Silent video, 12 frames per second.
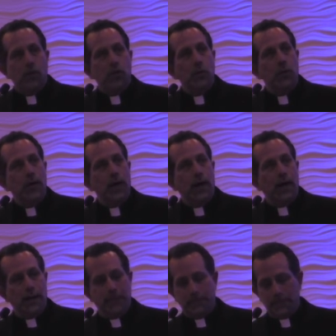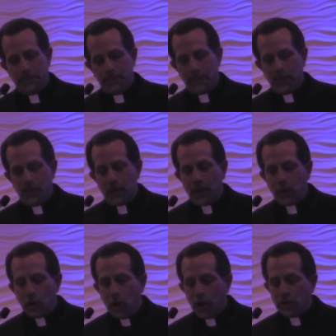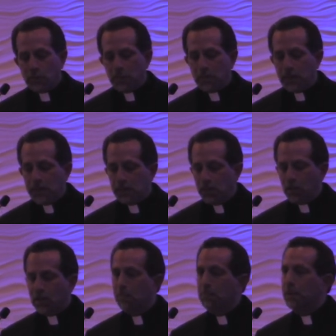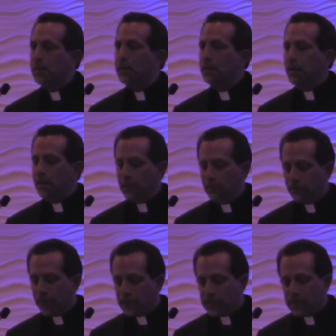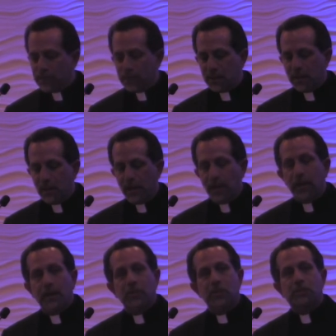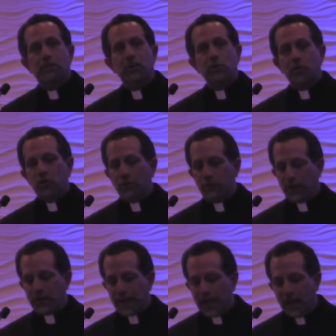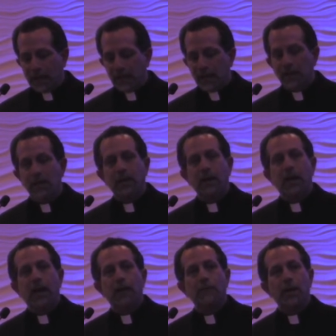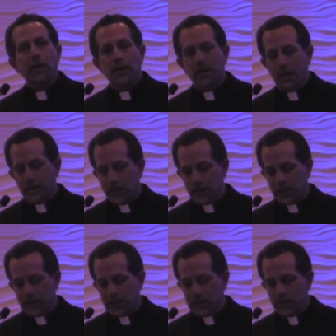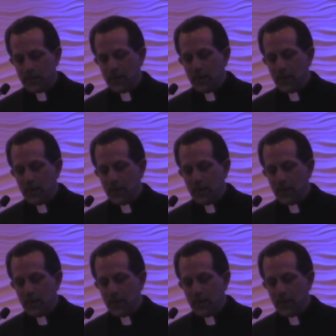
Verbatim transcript: You and I are called to be people committed in investing in the spiritual vitality of our young adults